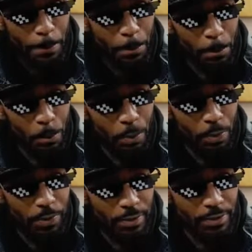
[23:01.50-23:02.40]
is a
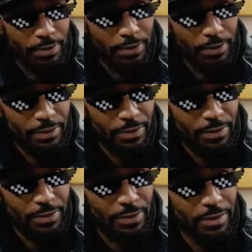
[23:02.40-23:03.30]
member of
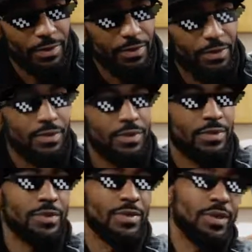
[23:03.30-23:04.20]
Wu-Tang Clan under
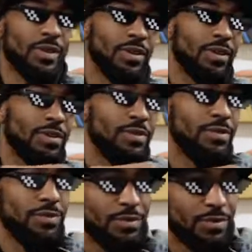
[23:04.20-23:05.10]
what
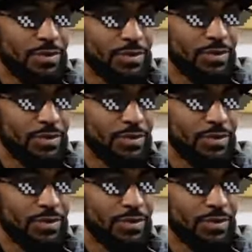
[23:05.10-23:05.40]
alias?